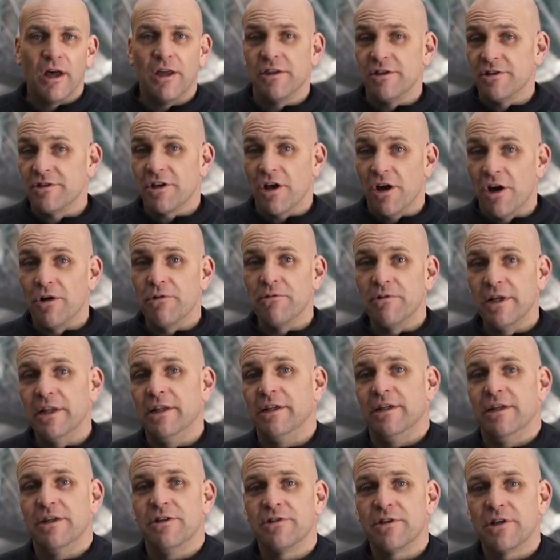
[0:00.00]
This car
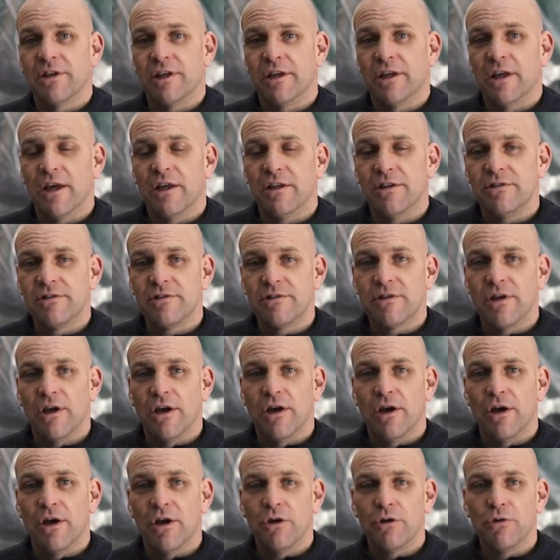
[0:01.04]
really is going to get
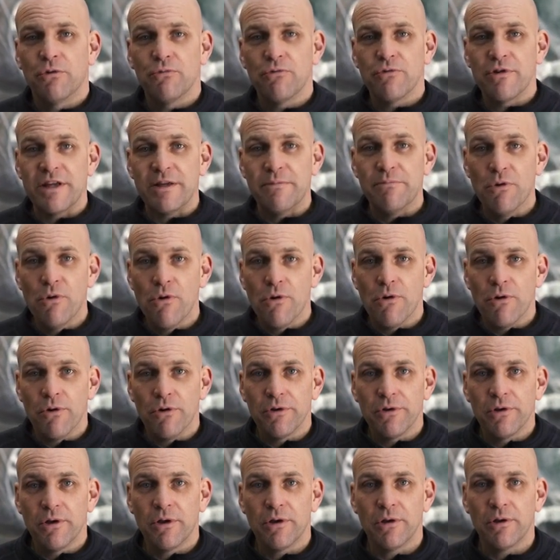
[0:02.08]

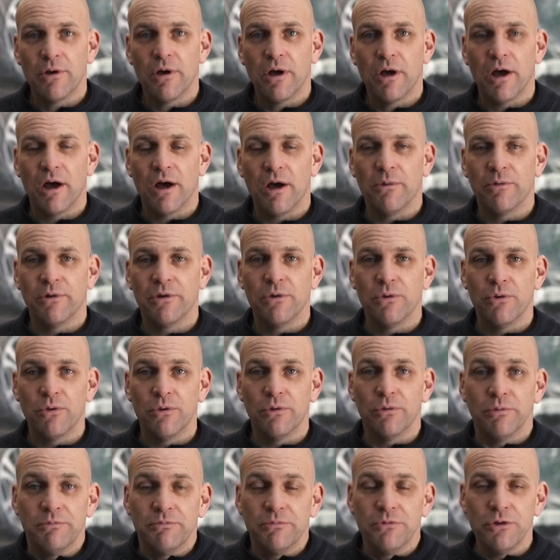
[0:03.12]
reborn with
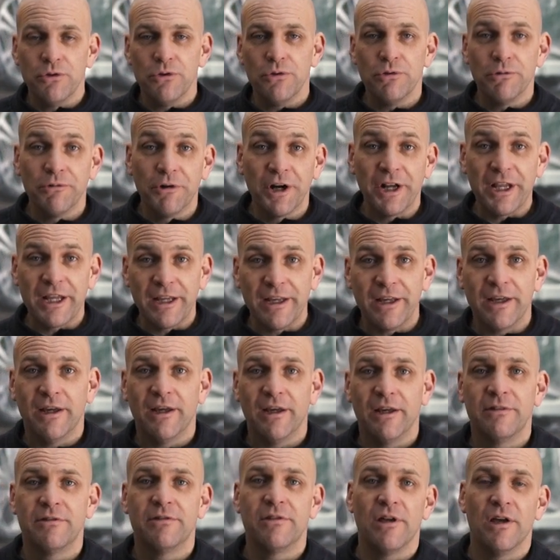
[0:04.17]
all new running
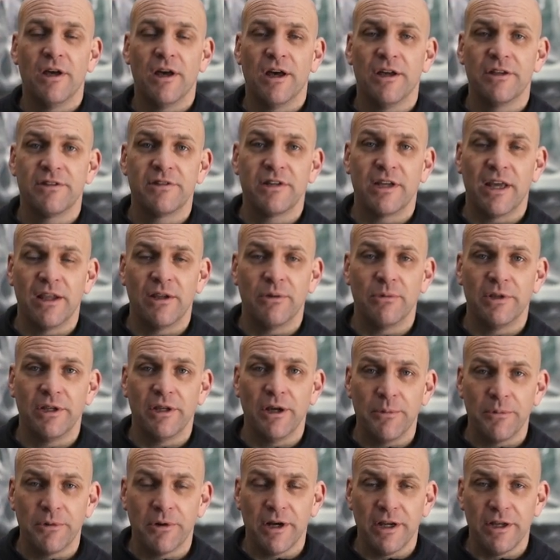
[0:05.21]
gear together with the
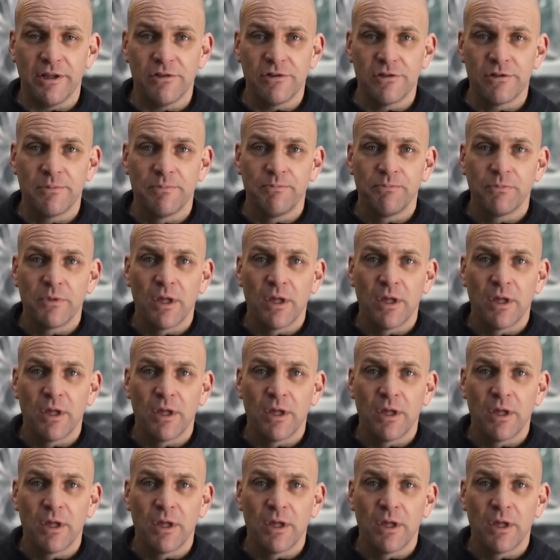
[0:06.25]
upgrades.